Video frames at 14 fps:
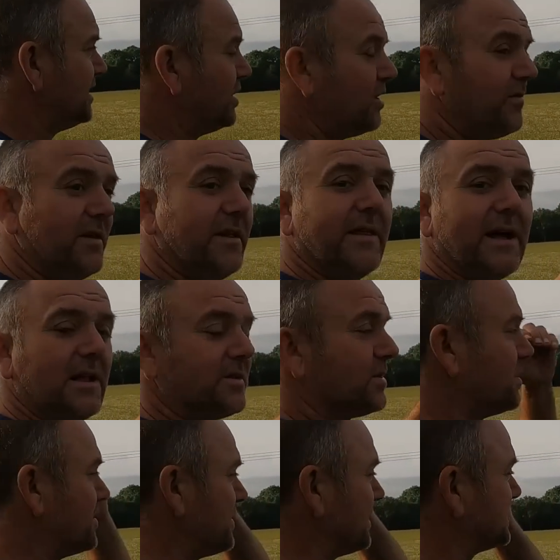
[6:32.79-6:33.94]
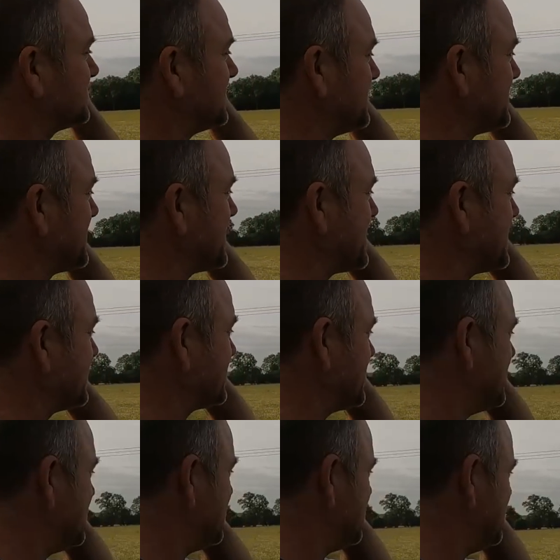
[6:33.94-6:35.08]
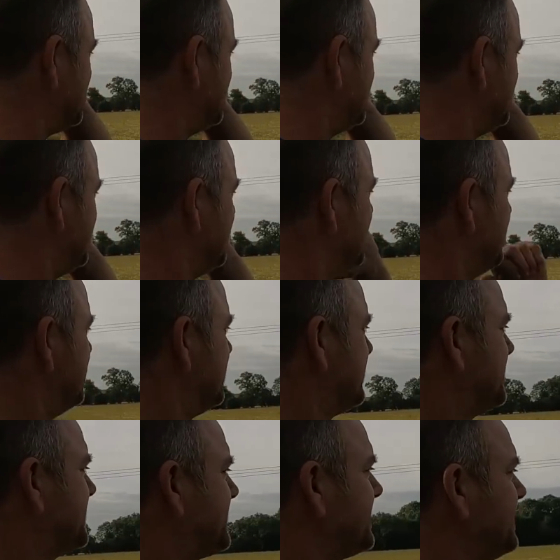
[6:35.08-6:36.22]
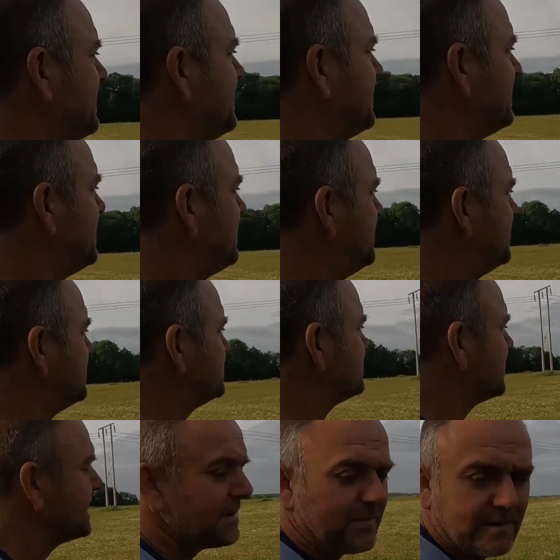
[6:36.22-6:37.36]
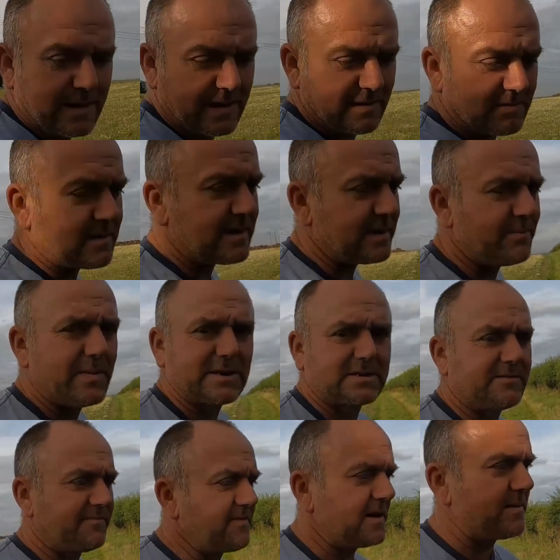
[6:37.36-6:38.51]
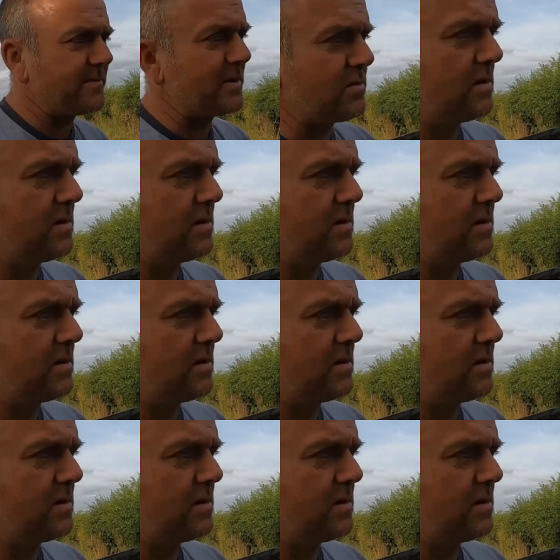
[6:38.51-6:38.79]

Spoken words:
hopefully that'll do another 2 years. So, but anyway, right, back to the farm